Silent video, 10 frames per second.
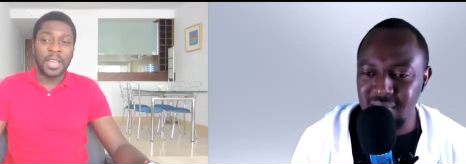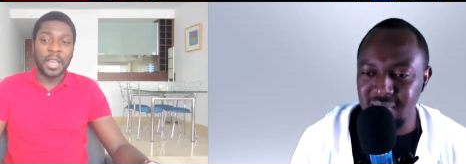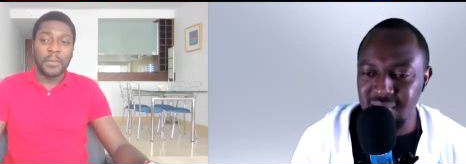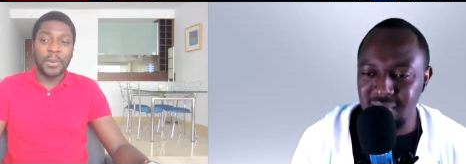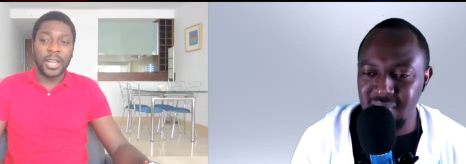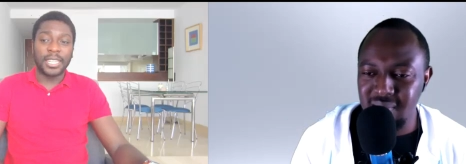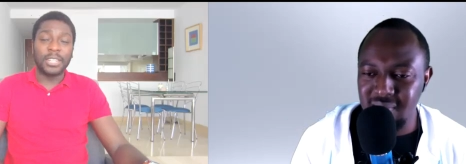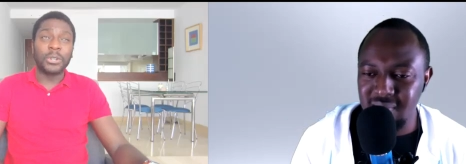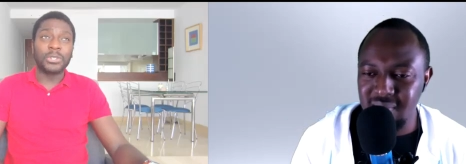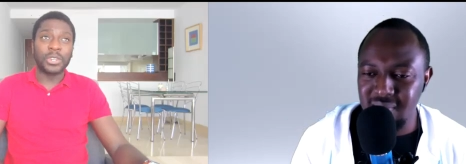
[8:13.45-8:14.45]
Speaker 1: But it
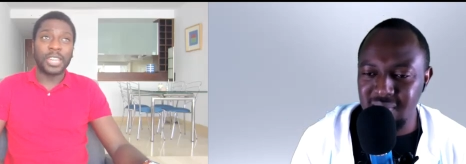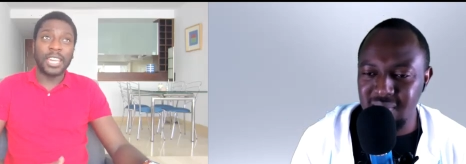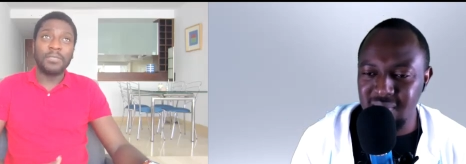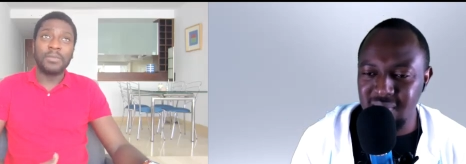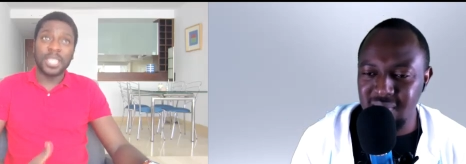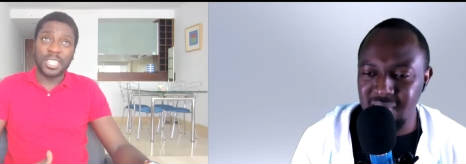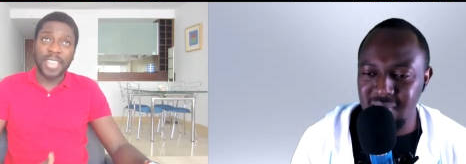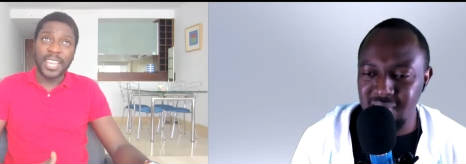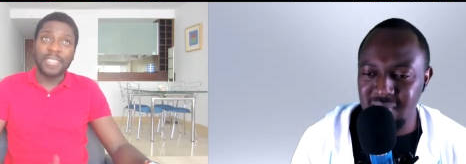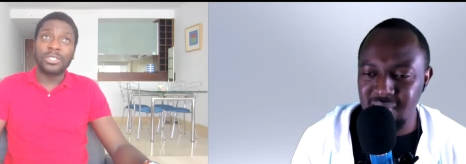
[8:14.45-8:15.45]
also gave me a
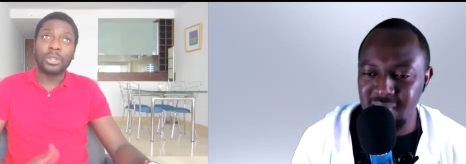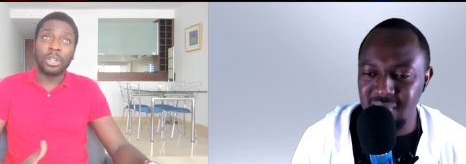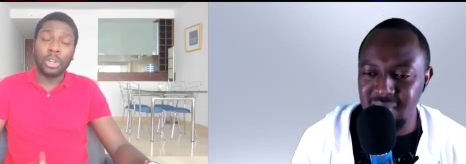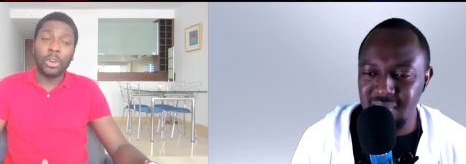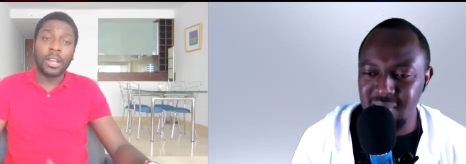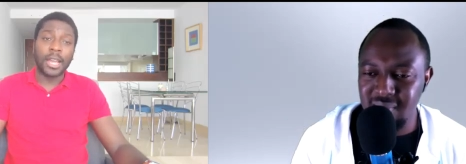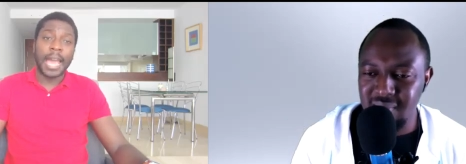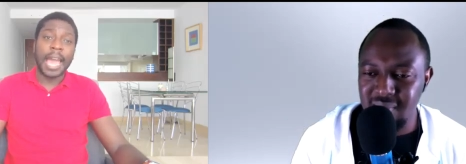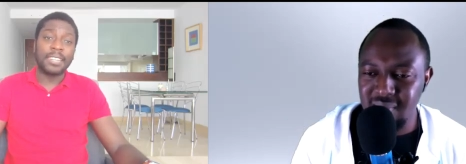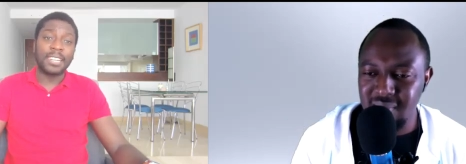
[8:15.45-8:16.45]
chance to look
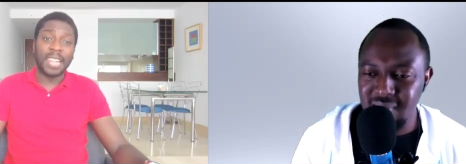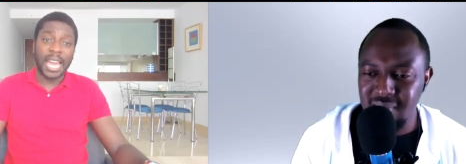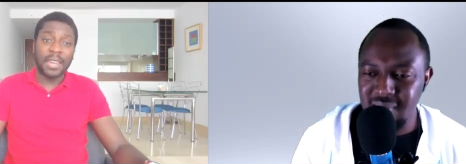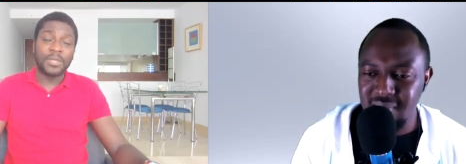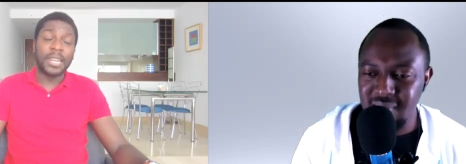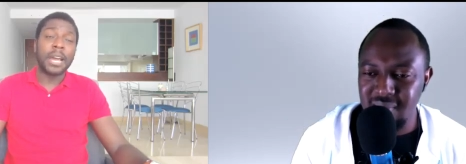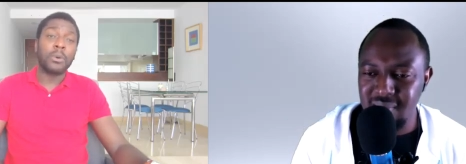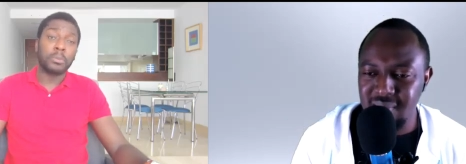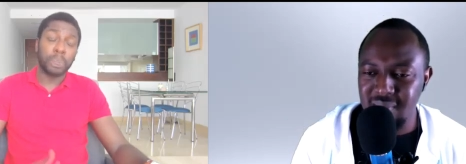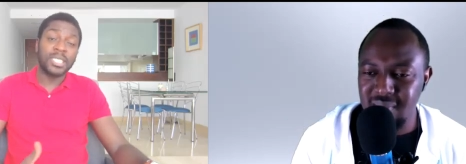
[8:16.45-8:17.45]
at the life that I
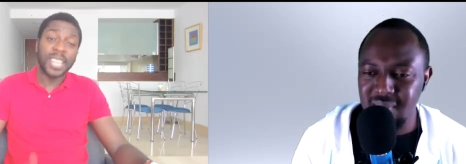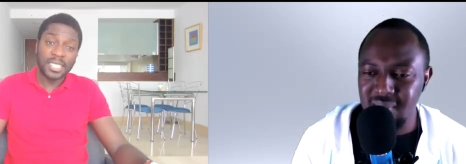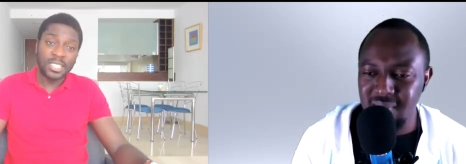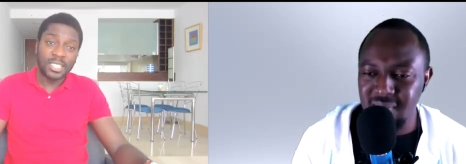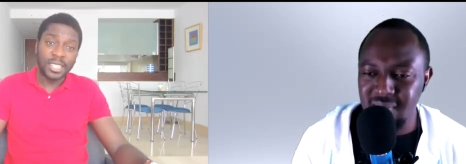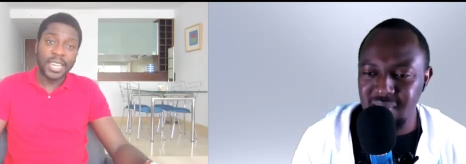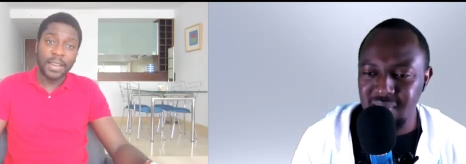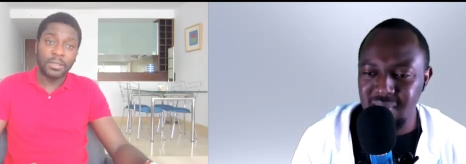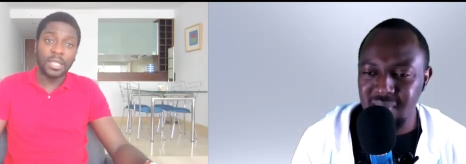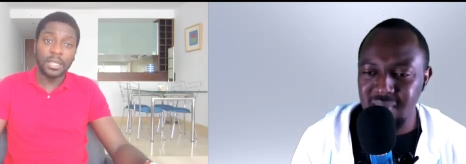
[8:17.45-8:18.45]
would potentially have
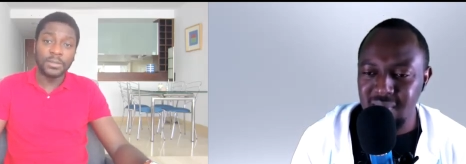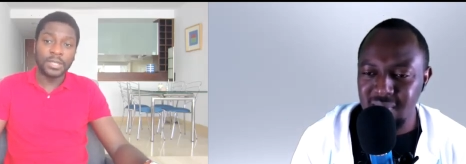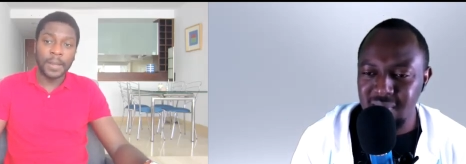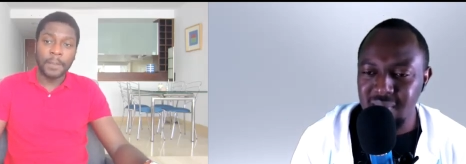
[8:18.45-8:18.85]
lived